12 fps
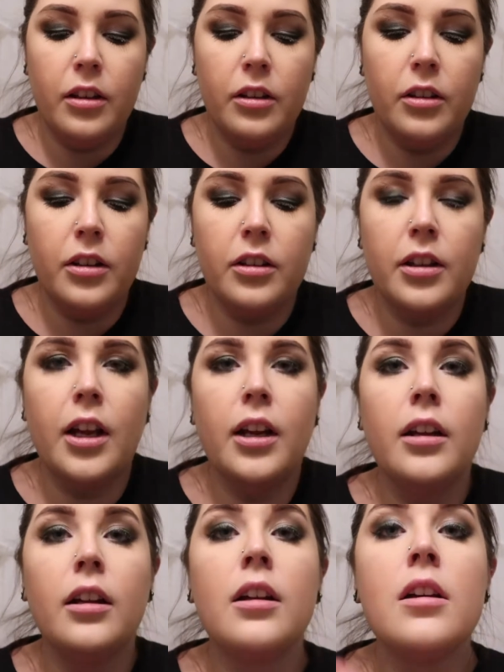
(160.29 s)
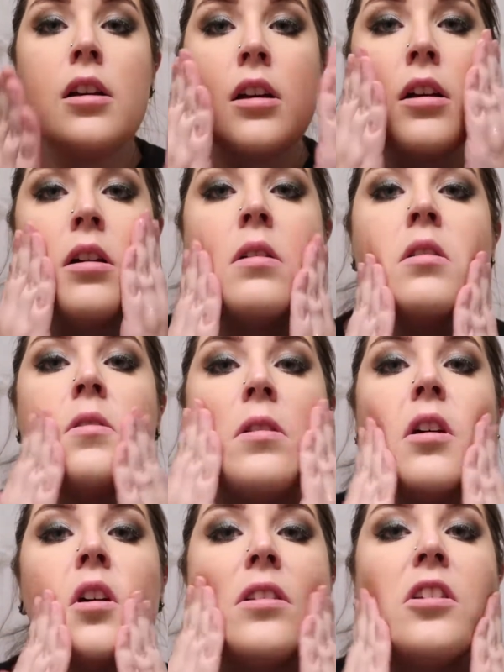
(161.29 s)
So I just kind of,
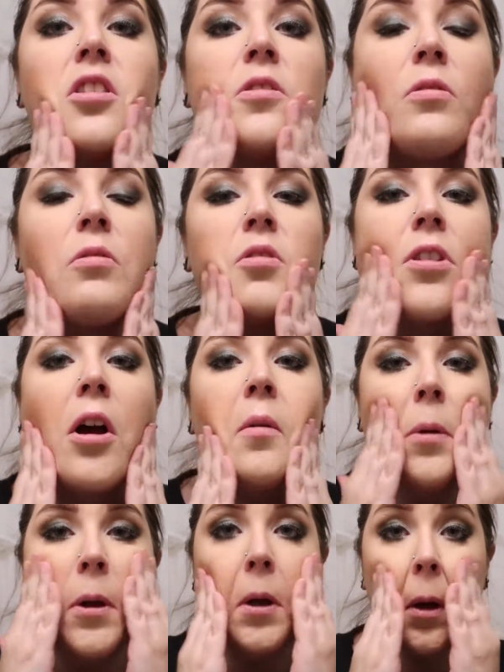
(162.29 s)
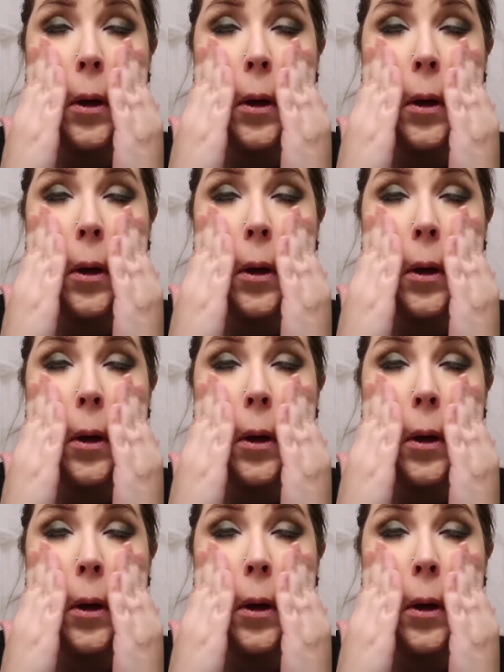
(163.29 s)
and just rub it